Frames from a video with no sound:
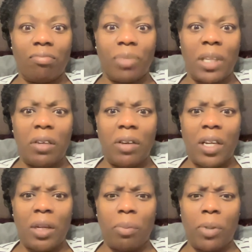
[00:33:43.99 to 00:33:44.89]
beat
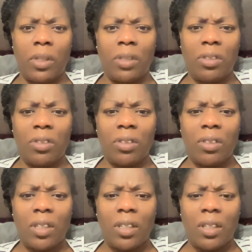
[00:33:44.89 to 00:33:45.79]
around the bush.
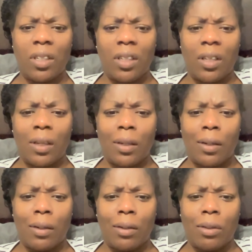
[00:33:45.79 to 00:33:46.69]

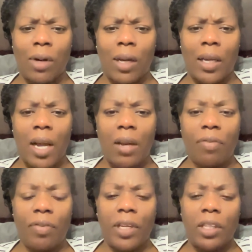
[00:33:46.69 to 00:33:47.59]
So I kind
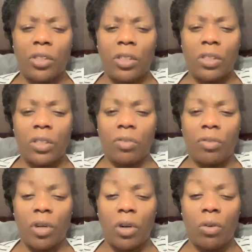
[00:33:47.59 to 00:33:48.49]
of feel like she should have
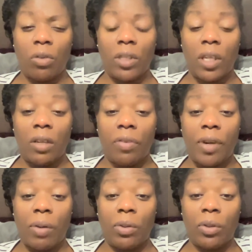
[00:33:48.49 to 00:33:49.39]
known that if
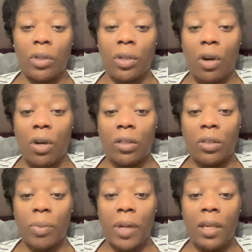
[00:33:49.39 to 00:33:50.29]
I was going to call
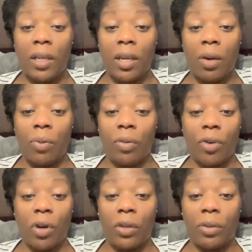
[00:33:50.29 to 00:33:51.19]
this man, that I would
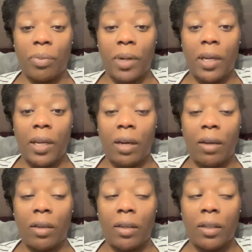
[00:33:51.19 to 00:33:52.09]
have called him by
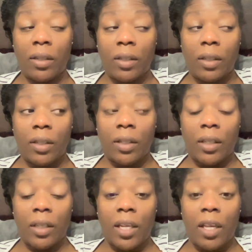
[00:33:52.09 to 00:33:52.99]
now.
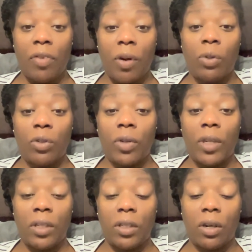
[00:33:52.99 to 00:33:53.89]
If I was
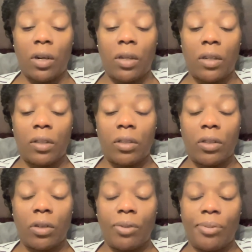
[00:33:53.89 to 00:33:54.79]
ready to call.
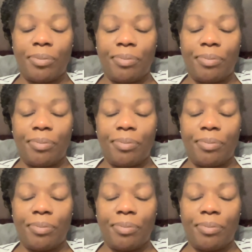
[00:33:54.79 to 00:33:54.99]
So